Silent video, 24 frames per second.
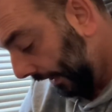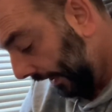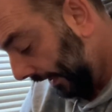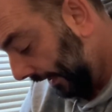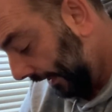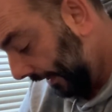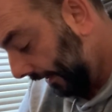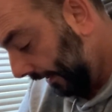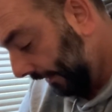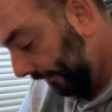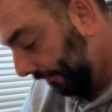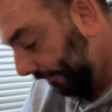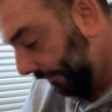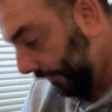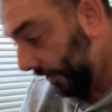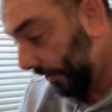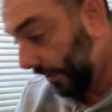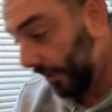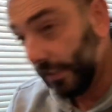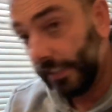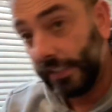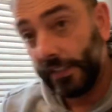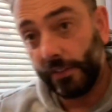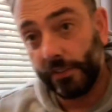and
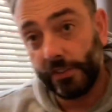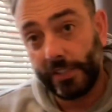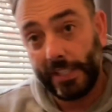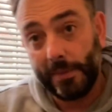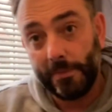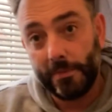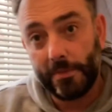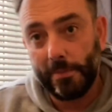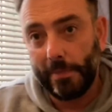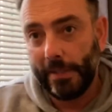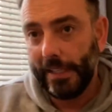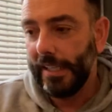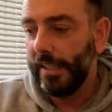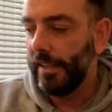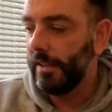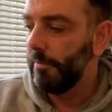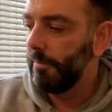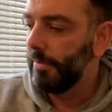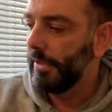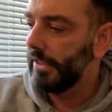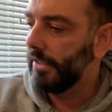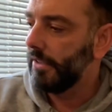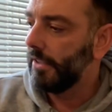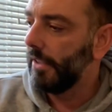certainly not cheap to me either.
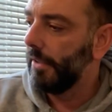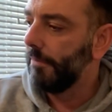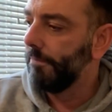But